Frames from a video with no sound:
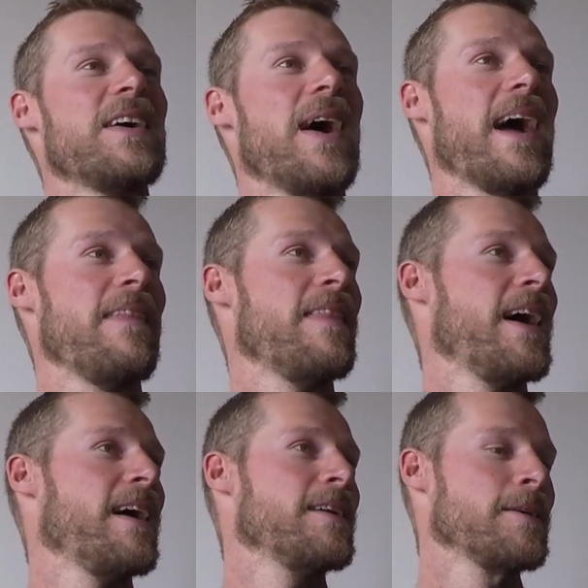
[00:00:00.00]
and
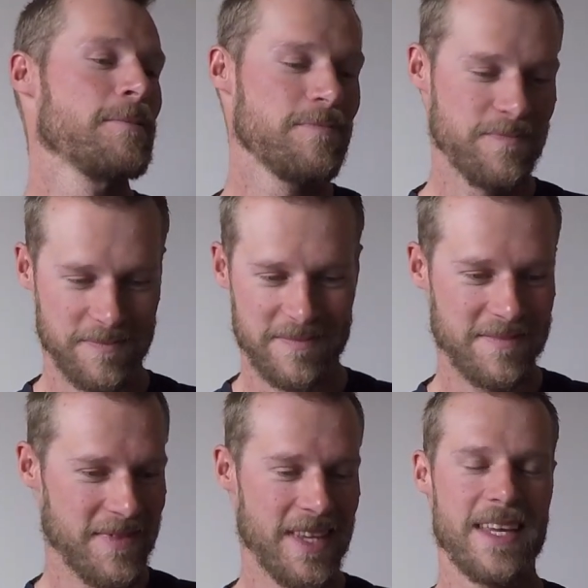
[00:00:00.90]
then
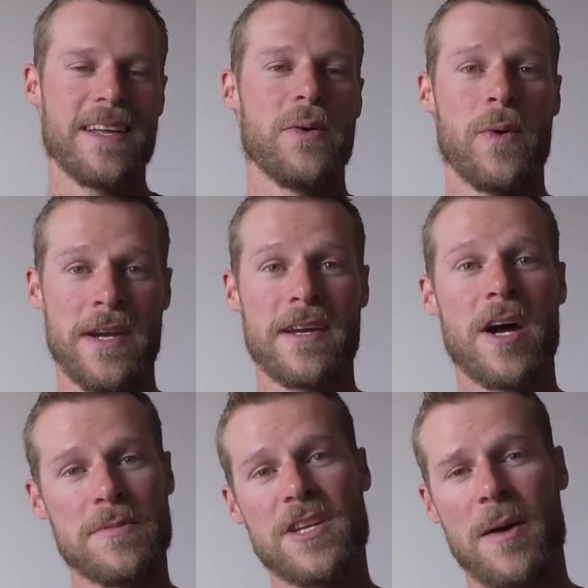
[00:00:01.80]
when it
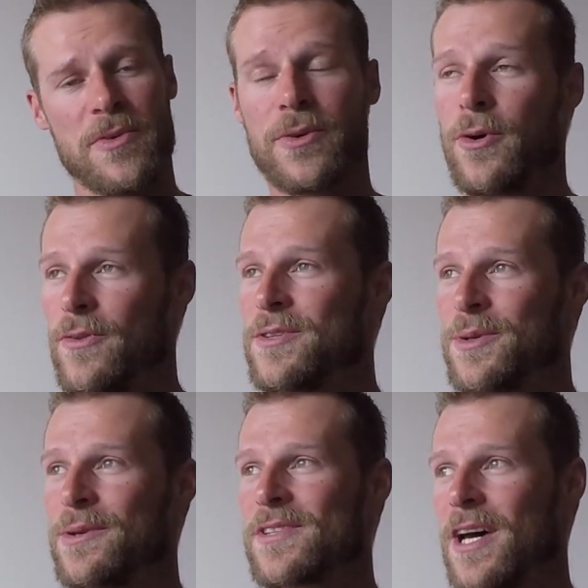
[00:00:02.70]
comes time to roll the
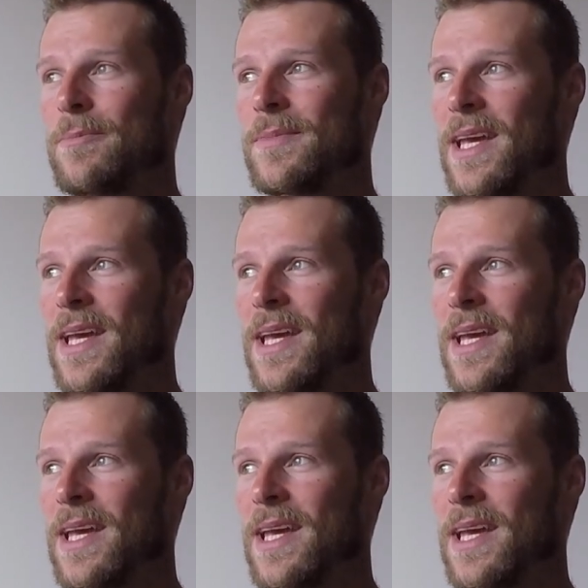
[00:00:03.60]
tools up,